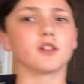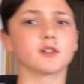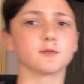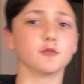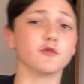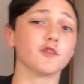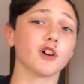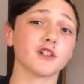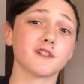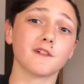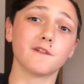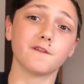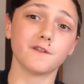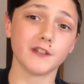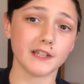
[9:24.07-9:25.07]
let's move on to
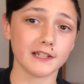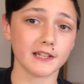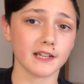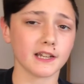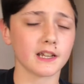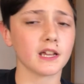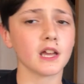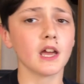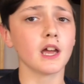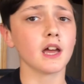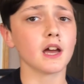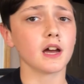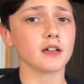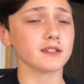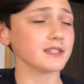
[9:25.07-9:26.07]
feeding.
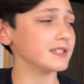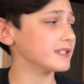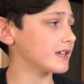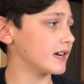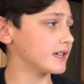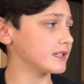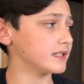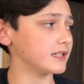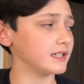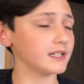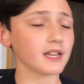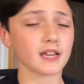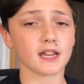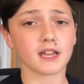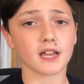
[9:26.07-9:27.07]
These guys need
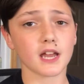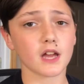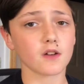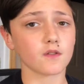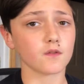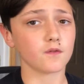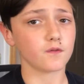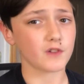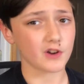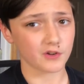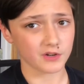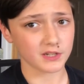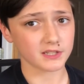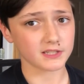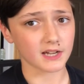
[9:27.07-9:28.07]
a
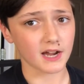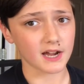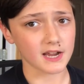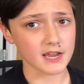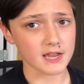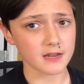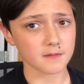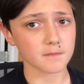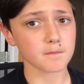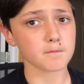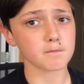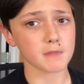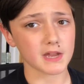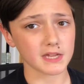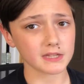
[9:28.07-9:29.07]
varied diet,
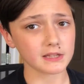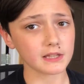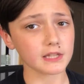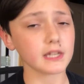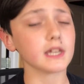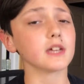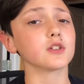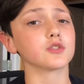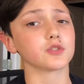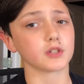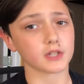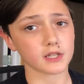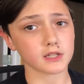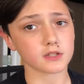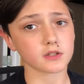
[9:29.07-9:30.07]
mainly
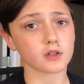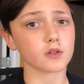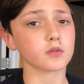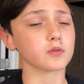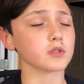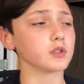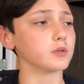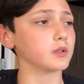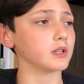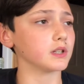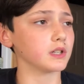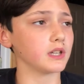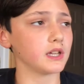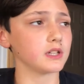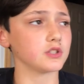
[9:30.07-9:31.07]
crickets though. You can
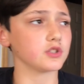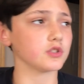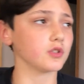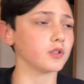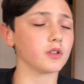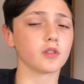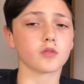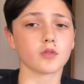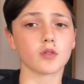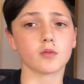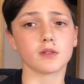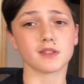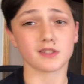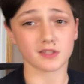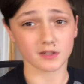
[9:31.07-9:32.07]
occasionally throw
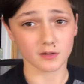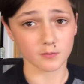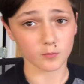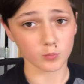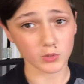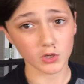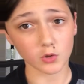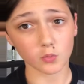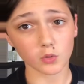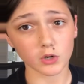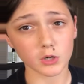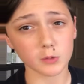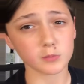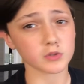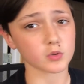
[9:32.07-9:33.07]
in some
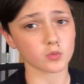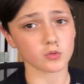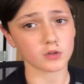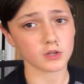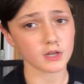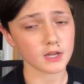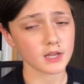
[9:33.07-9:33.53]
mealworms and